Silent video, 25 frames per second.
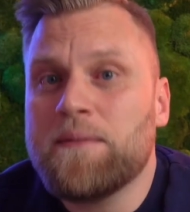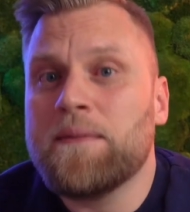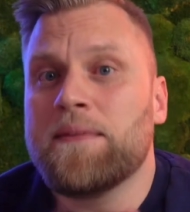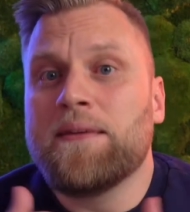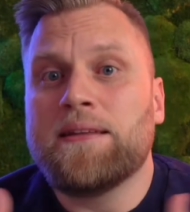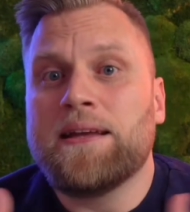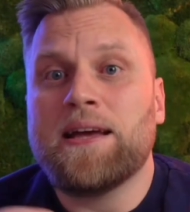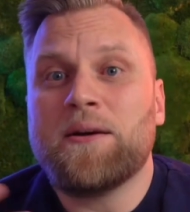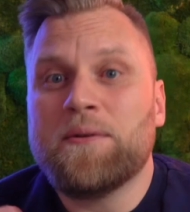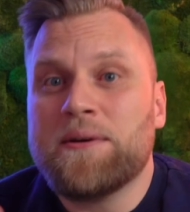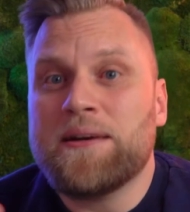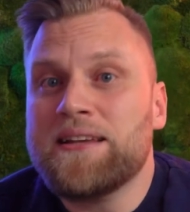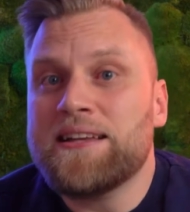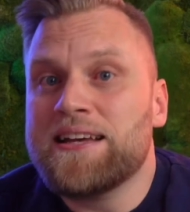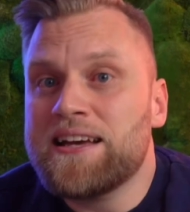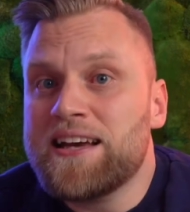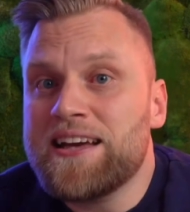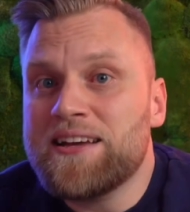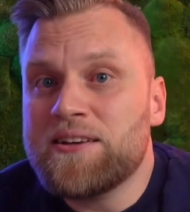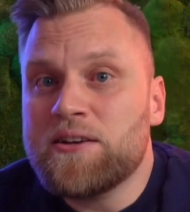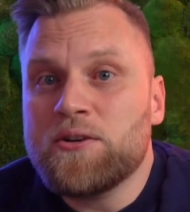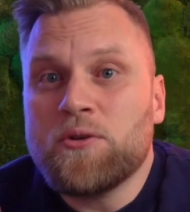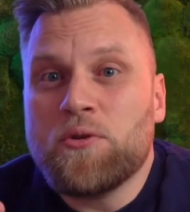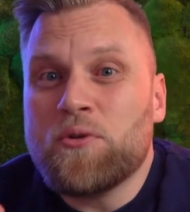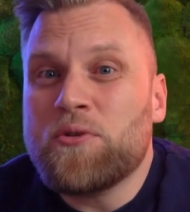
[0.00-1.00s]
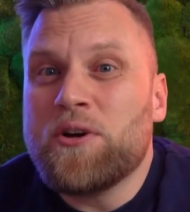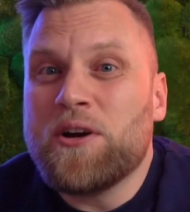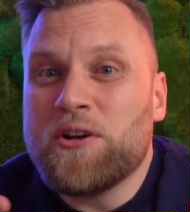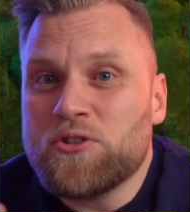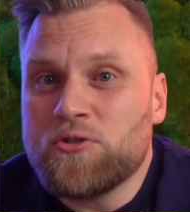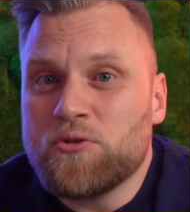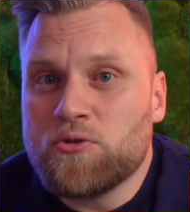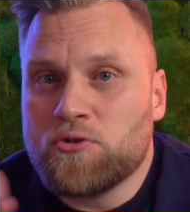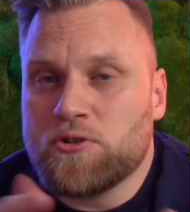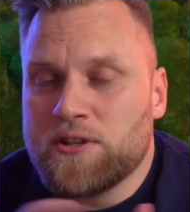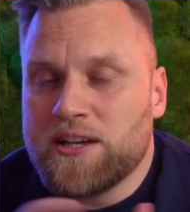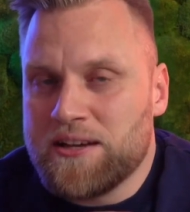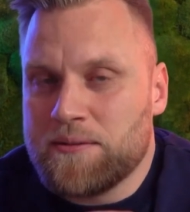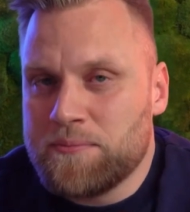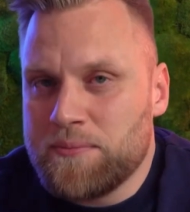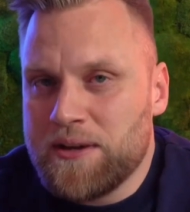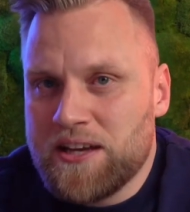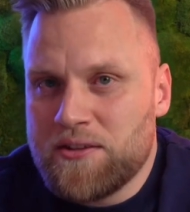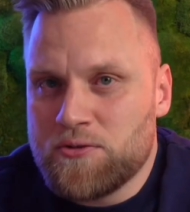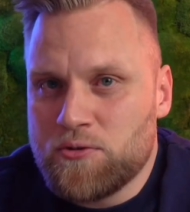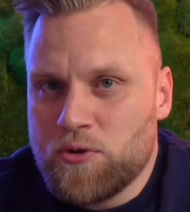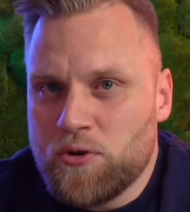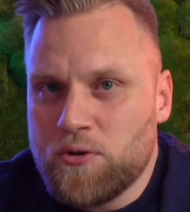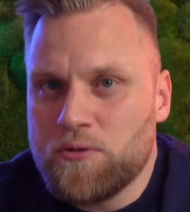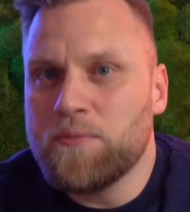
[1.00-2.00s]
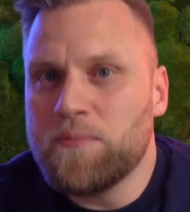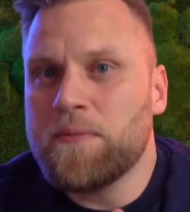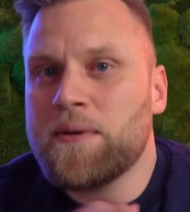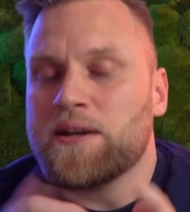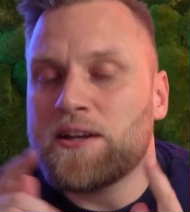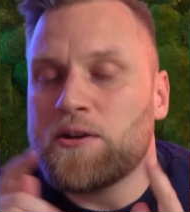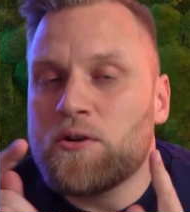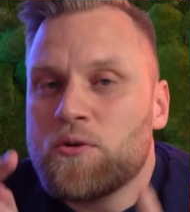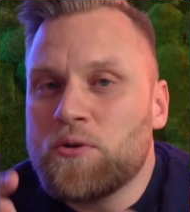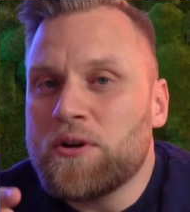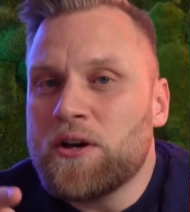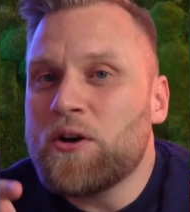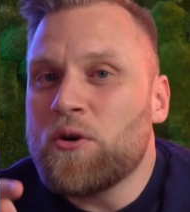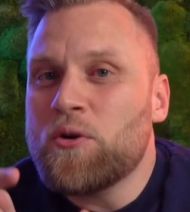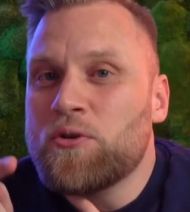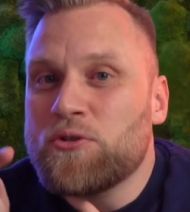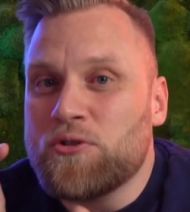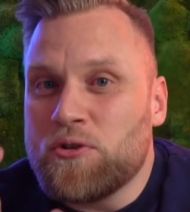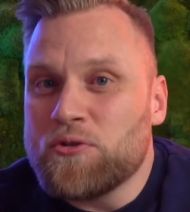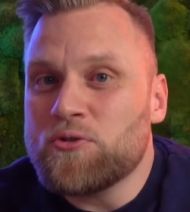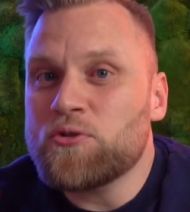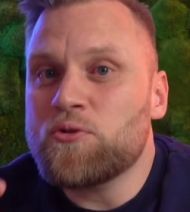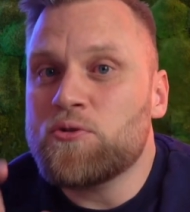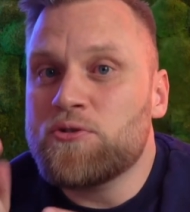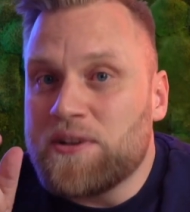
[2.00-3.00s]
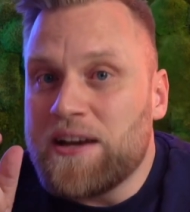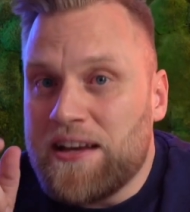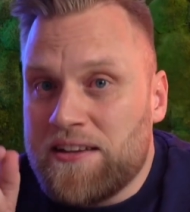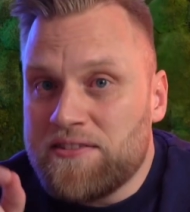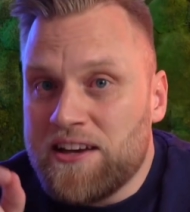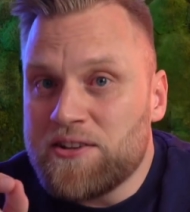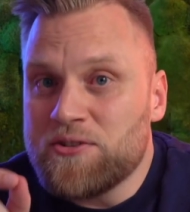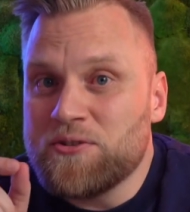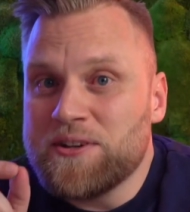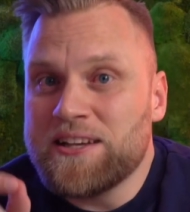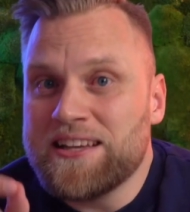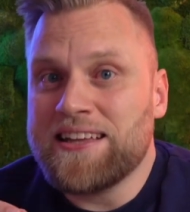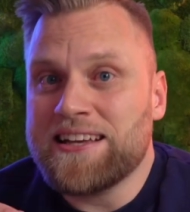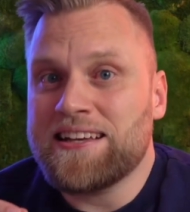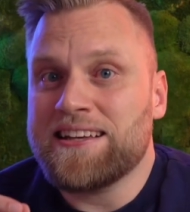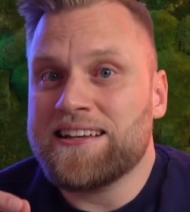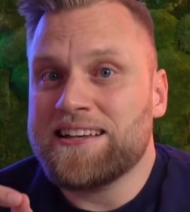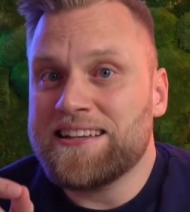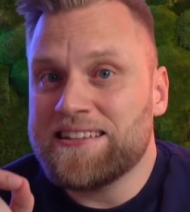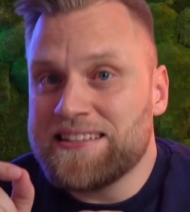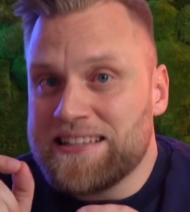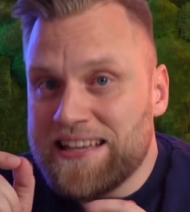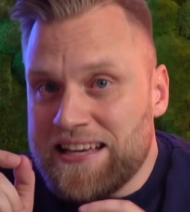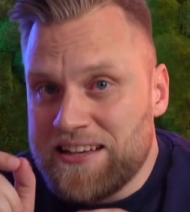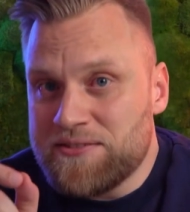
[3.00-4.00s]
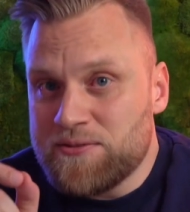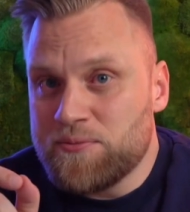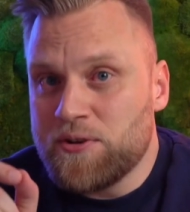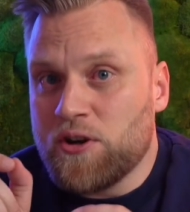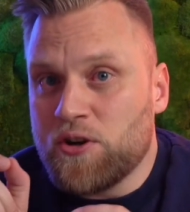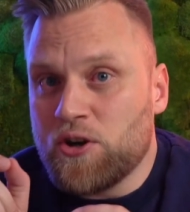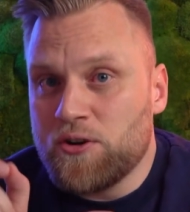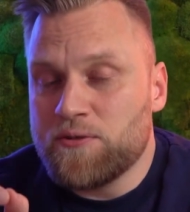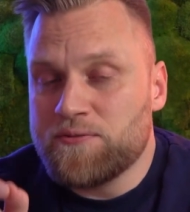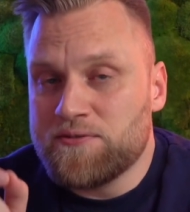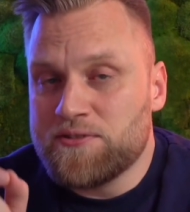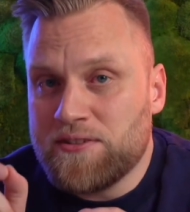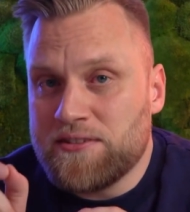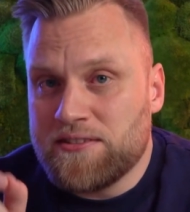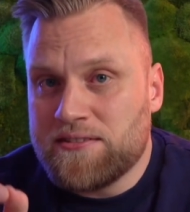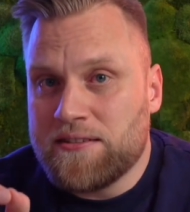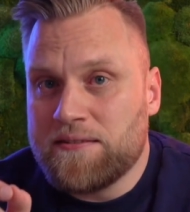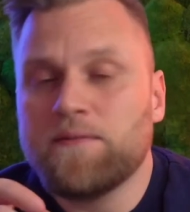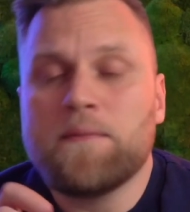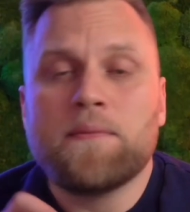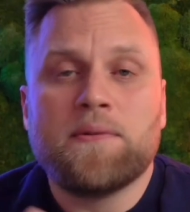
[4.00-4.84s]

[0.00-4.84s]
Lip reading: Even then, you need to create payroll. And you can also do that directly in Lexware Office.